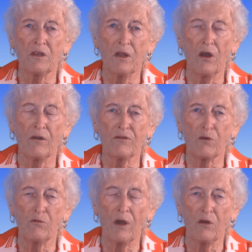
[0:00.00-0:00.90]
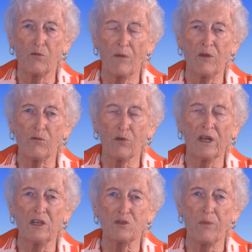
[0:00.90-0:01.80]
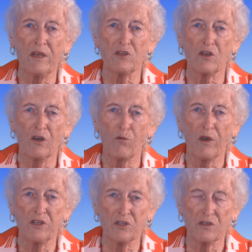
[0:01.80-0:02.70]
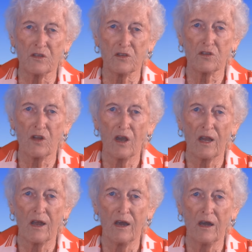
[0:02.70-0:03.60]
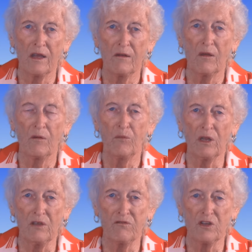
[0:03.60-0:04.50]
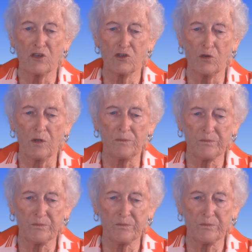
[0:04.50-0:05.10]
of the uh, remnant really is based on righteousness, not on belief in Yeshua.